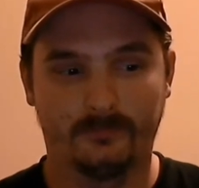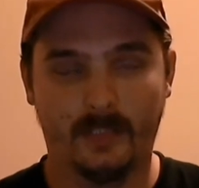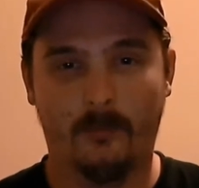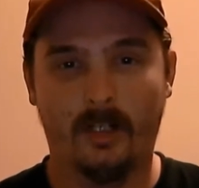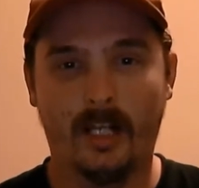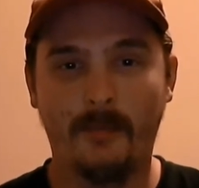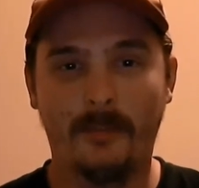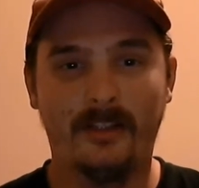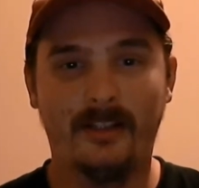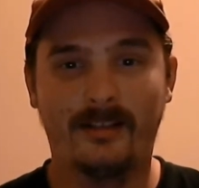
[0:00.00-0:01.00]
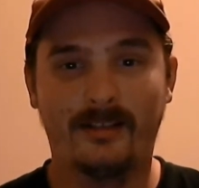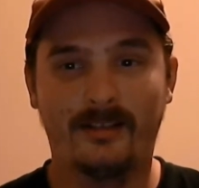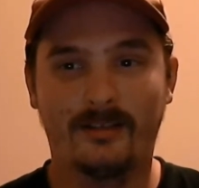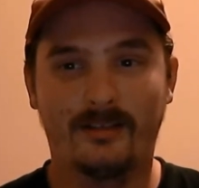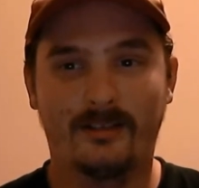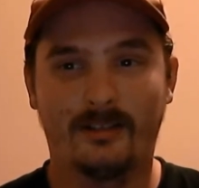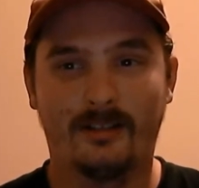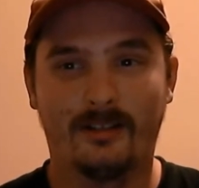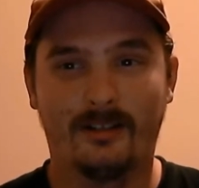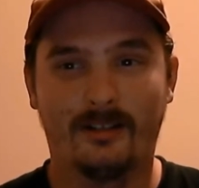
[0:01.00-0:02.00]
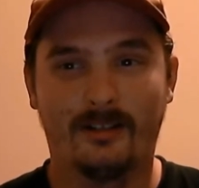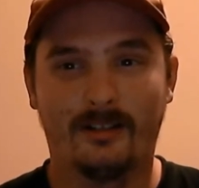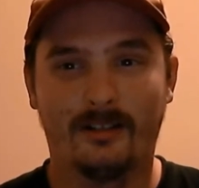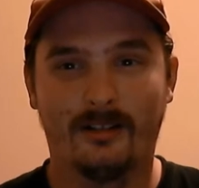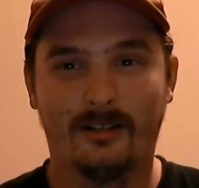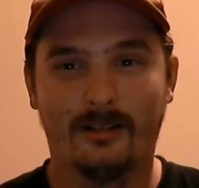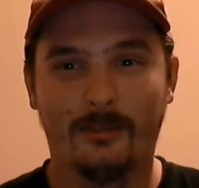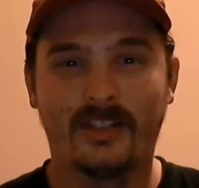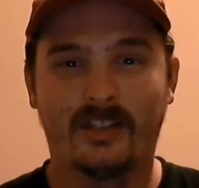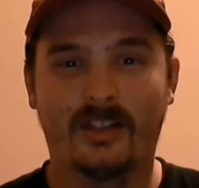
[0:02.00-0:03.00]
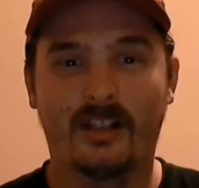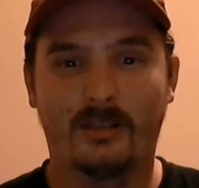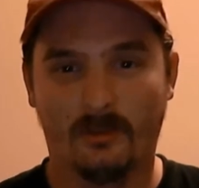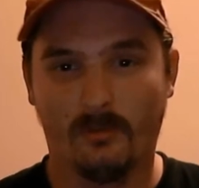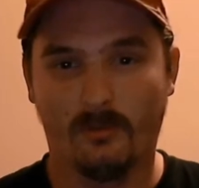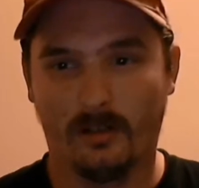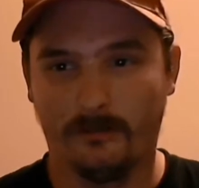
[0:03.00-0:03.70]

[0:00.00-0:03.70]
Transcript: And what happened next meant a lot to me as well.